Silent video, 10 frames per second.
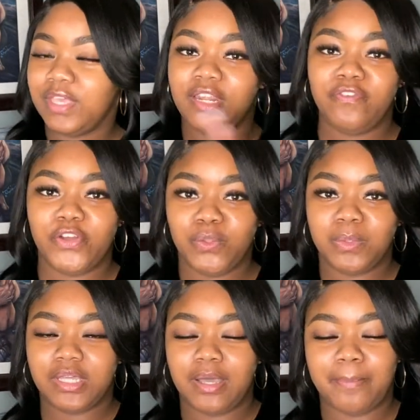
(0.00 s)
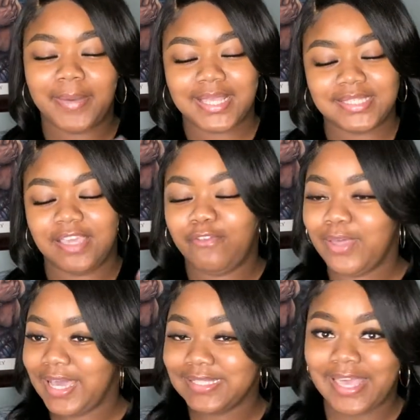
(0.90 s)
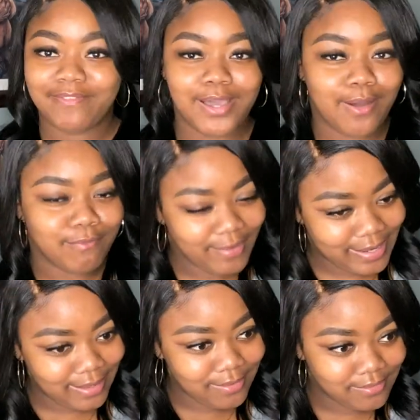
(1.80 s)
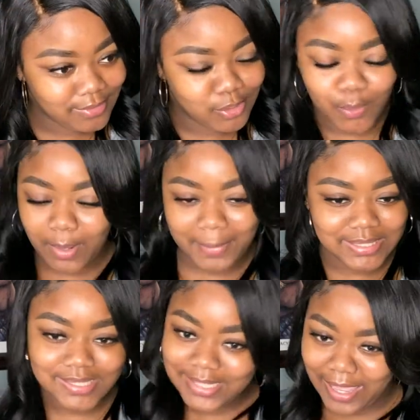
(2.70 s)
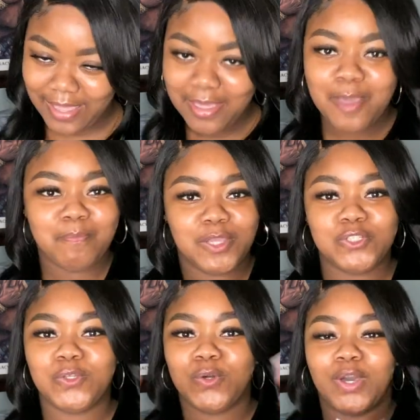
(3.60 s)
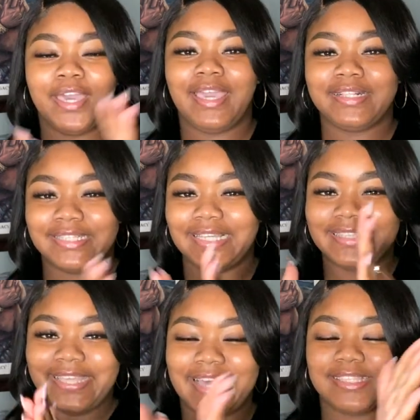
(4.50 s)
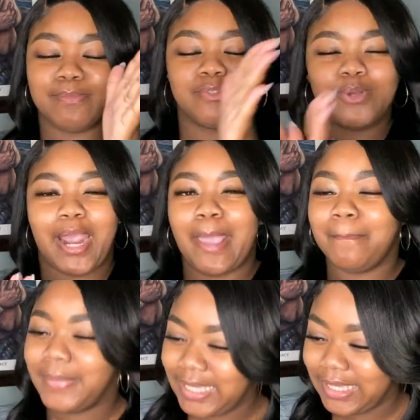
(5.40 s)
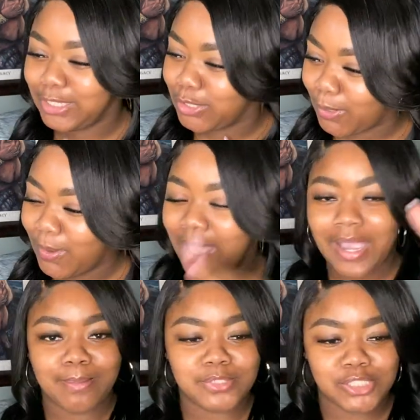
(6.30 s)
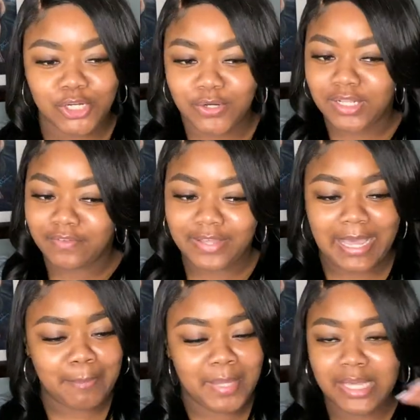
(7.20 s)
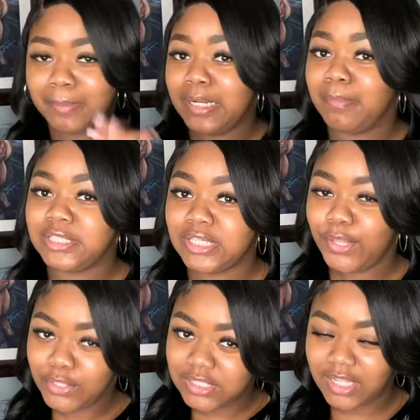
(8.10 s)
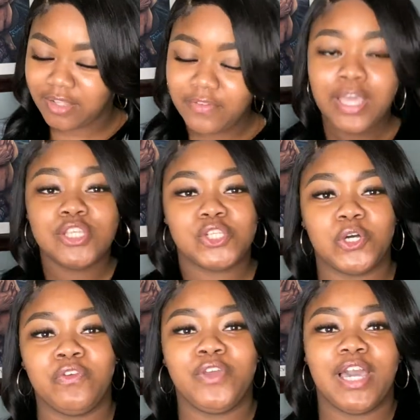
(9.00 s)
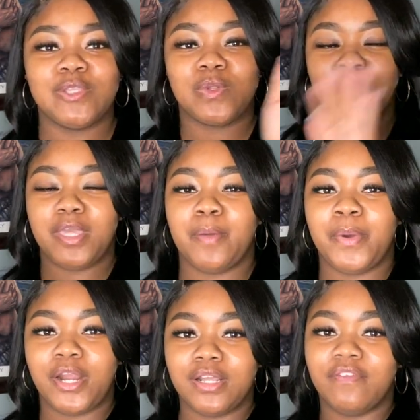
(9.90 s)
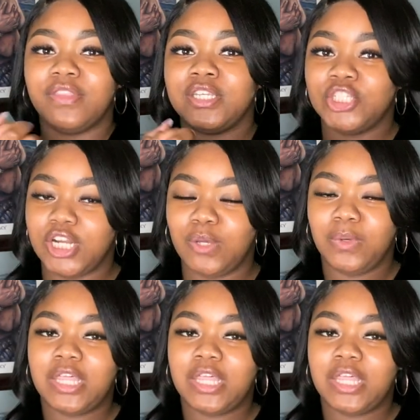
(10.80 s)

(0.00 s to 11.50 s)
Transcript: any further with the unboxing, if you guys haven't already, you know what I'm about to say, make sure you go ahead and click that subscribe button. You know, I'm just a girl that love God, makeup, and a bunch of other stuff. So if you guys want to be a part of this journey with